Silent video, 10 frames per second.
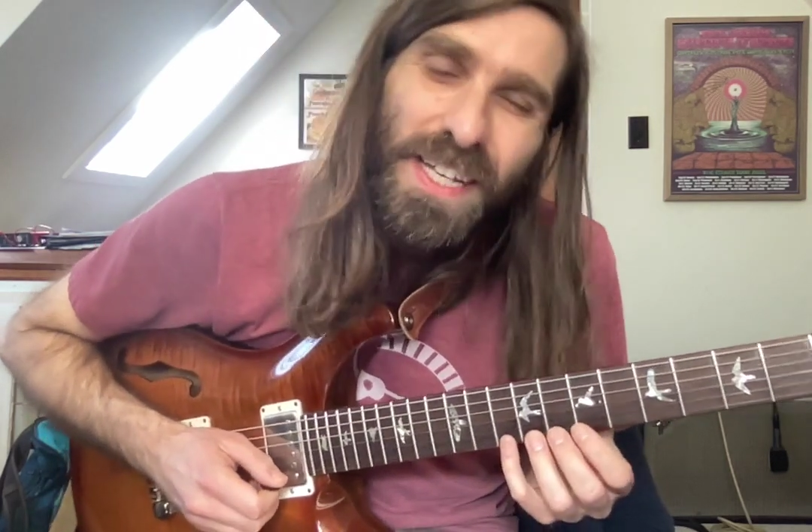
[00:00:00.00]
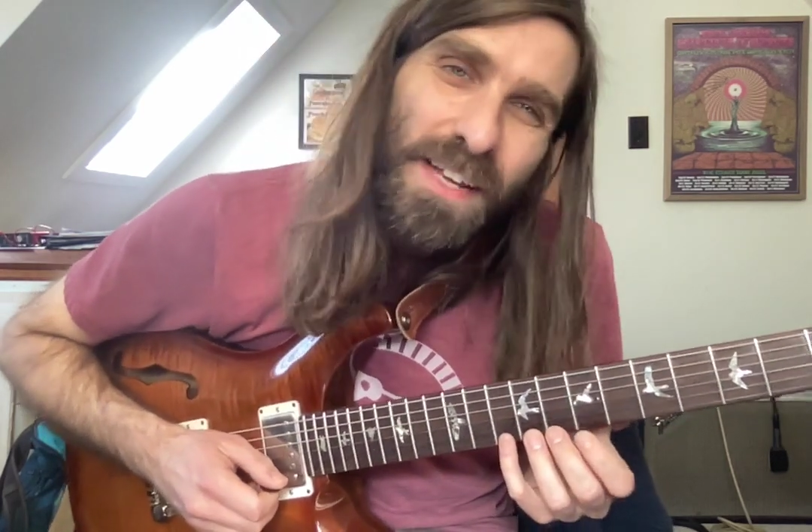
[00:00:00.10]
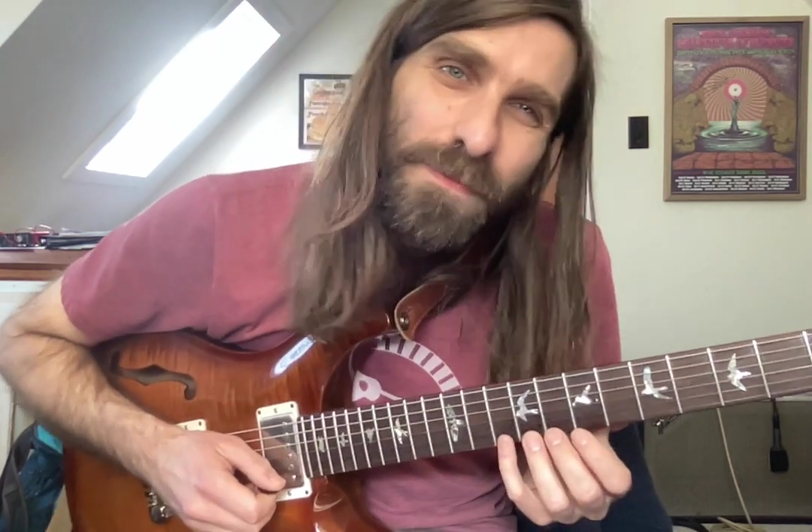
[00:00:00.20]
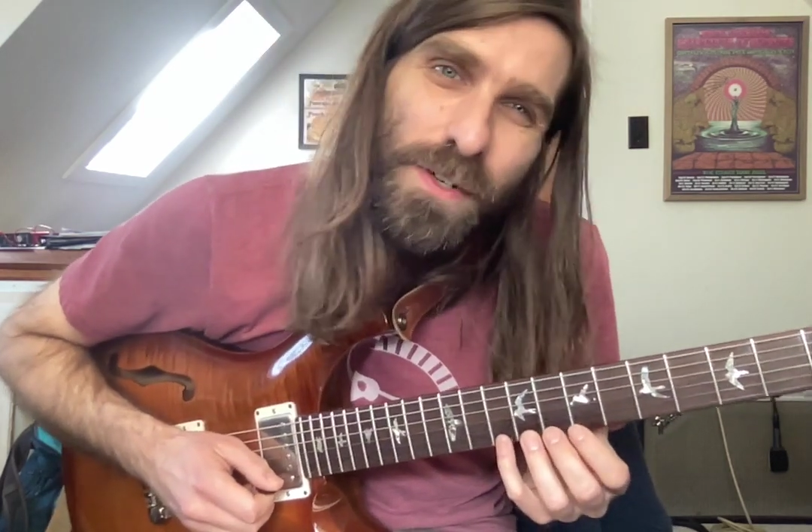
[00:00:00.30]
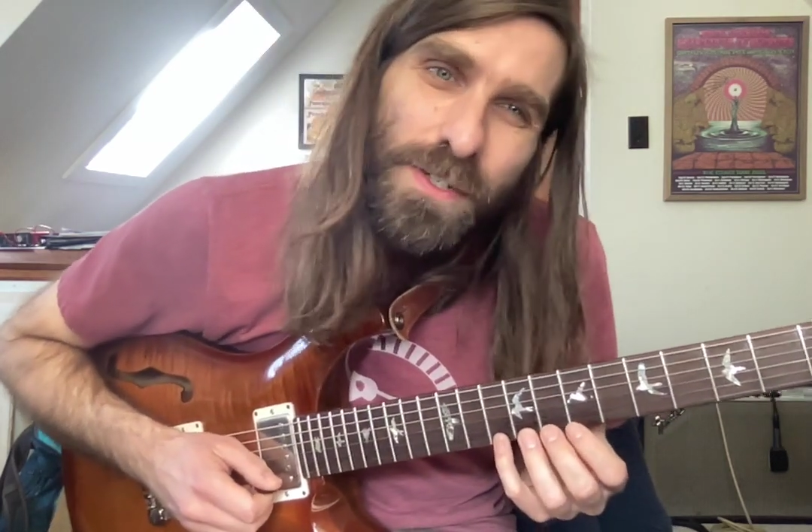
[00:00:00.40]
like
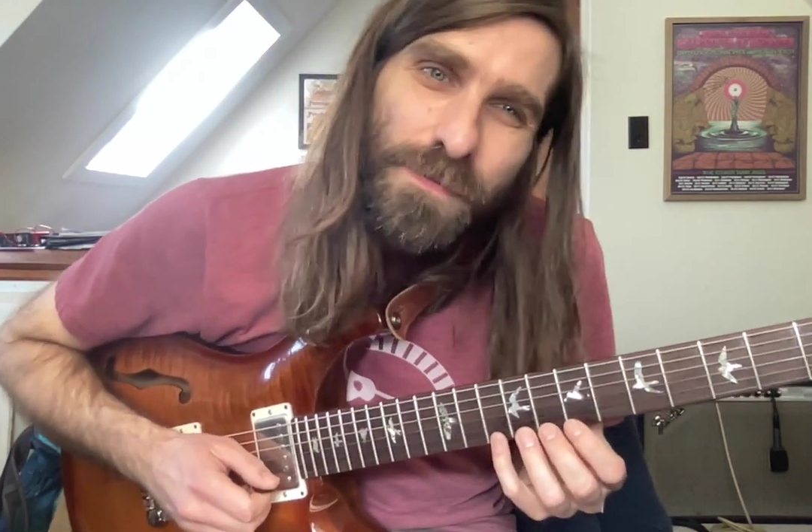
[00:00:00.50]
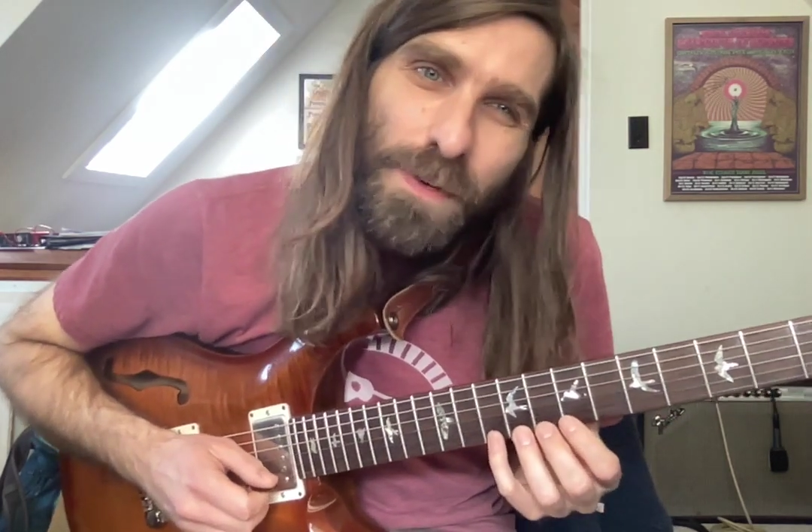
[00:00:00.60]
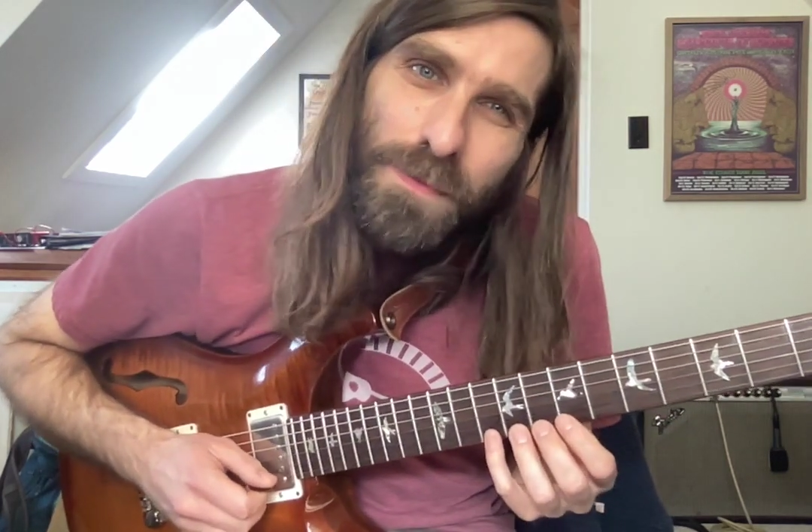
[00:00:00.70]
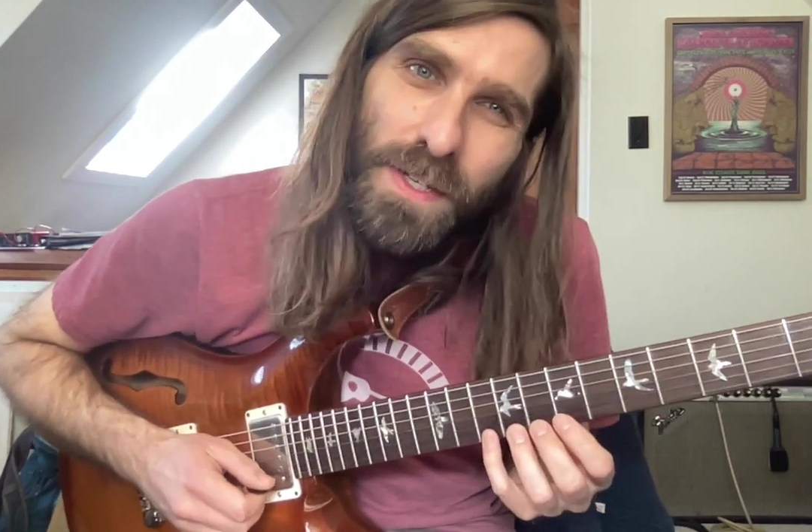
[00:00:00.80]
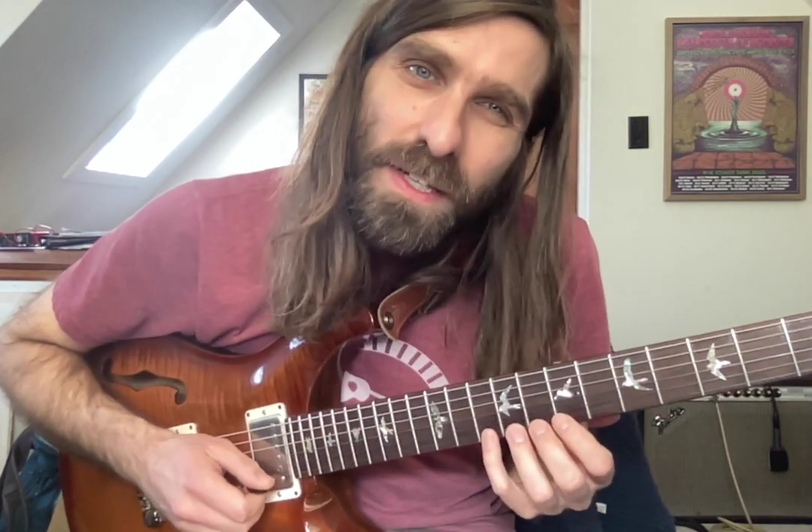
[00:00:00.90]
a version
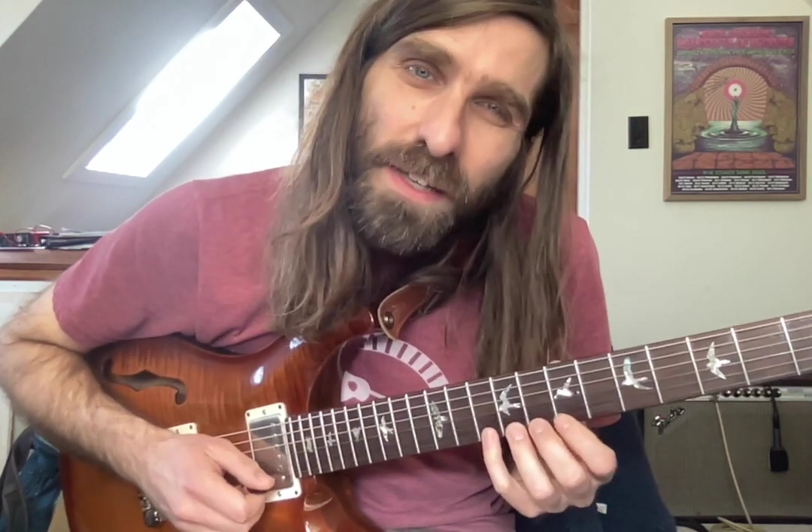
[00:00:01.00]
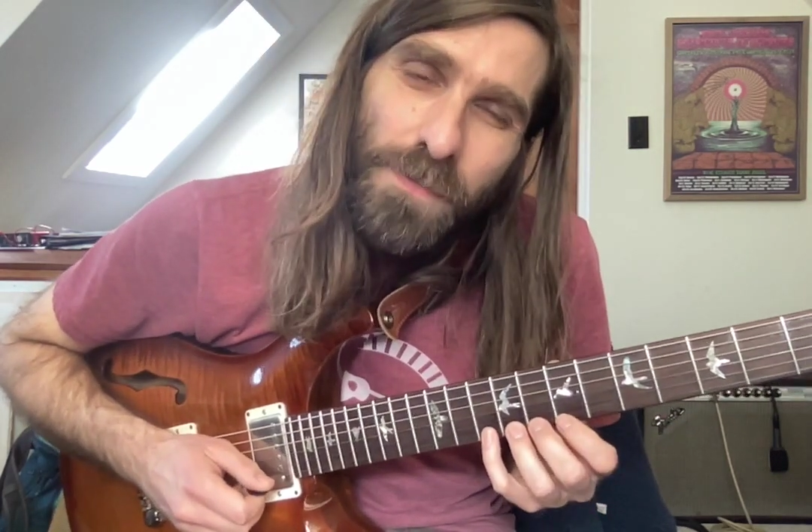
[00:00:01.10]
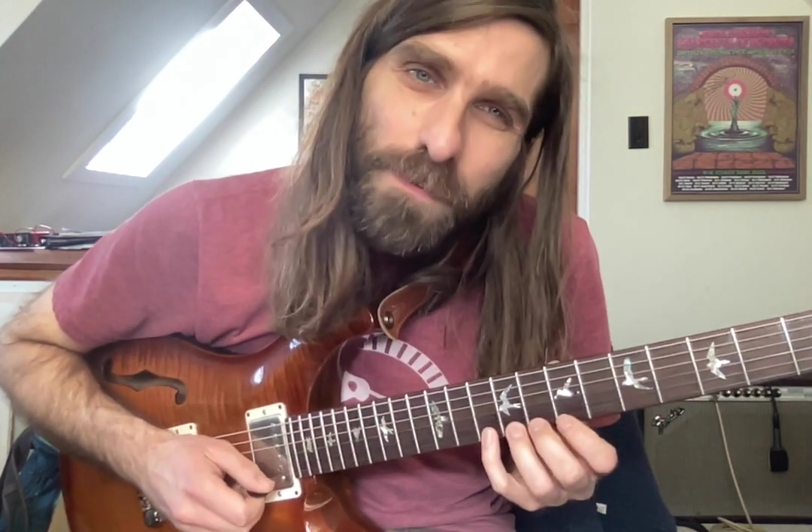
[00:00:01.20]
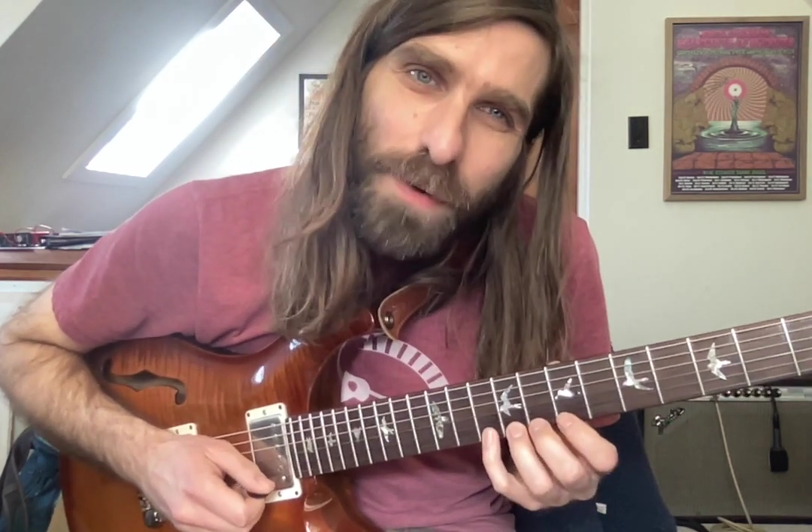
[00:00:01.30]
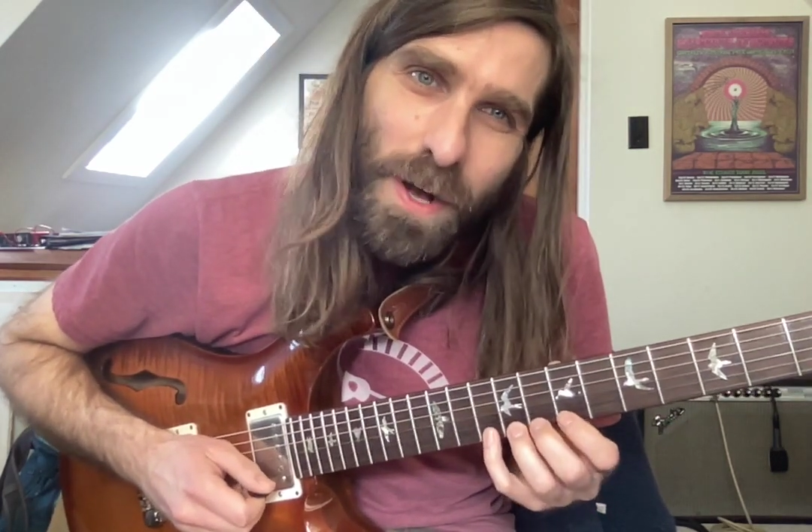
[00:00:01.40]
from the
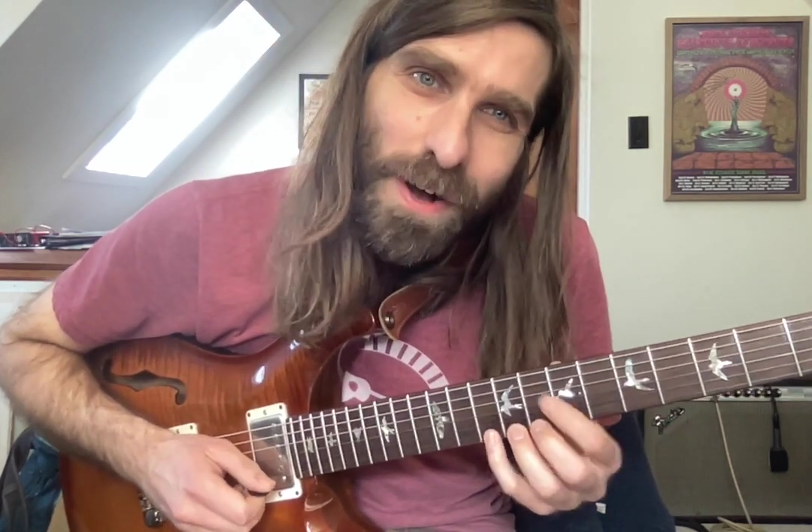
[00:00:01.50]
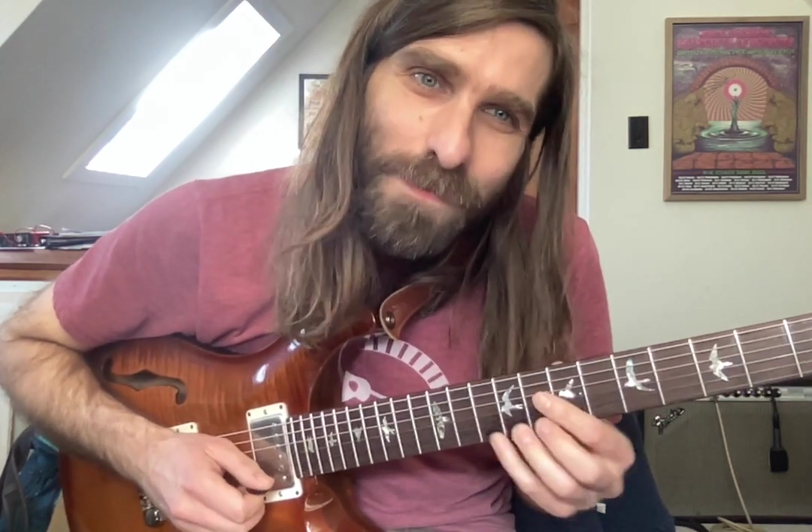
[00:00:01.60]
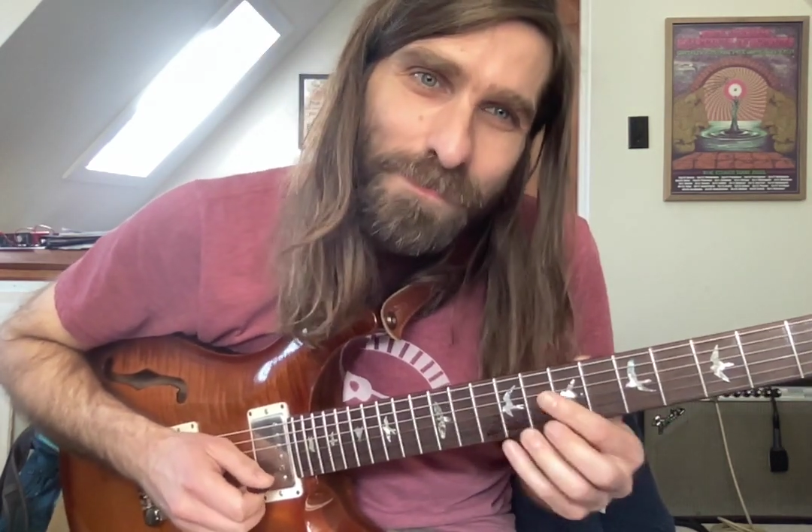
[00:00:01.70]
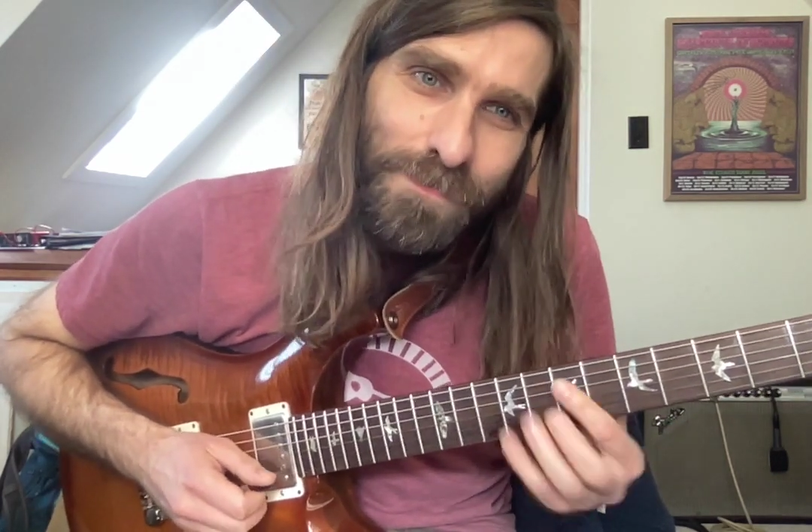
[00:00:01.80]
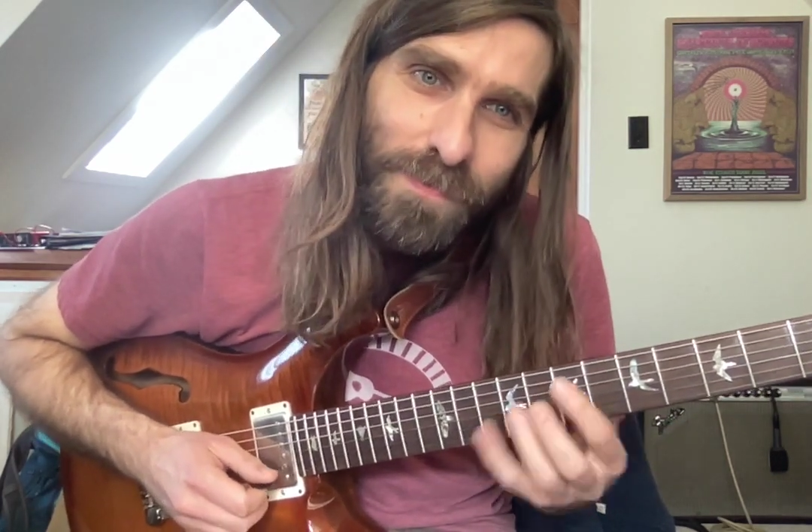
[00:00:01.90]
Clifford Ball